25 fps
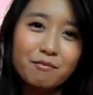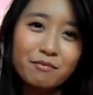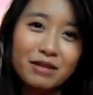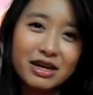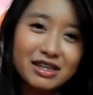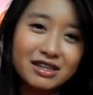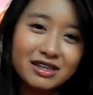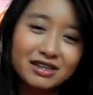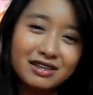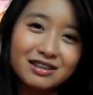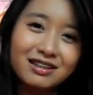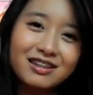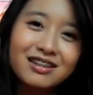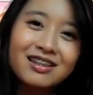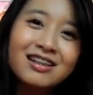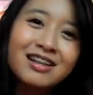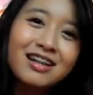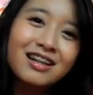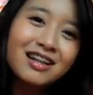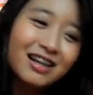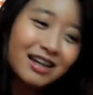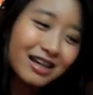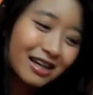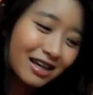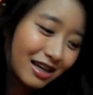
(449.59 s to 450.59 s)
muscle.
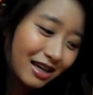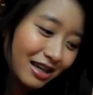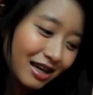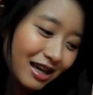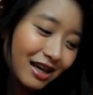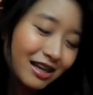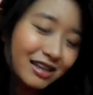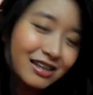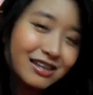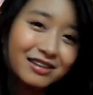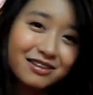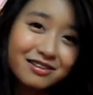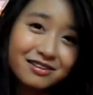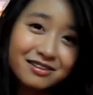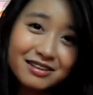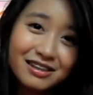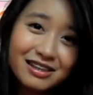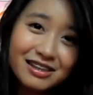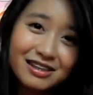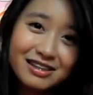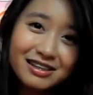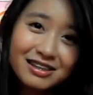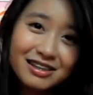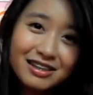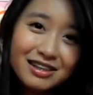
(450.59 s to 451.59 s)
Yeah, so
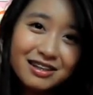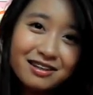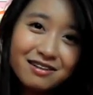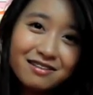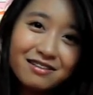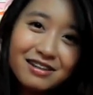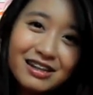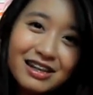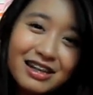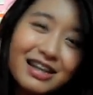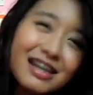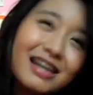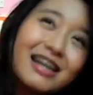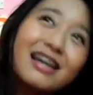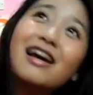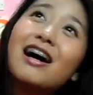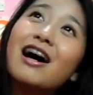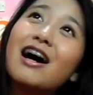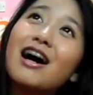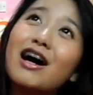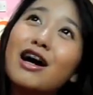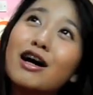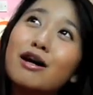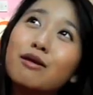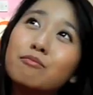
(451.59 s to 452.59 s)
it's
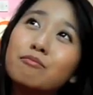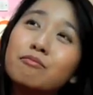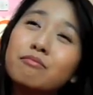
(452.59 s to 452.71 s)
really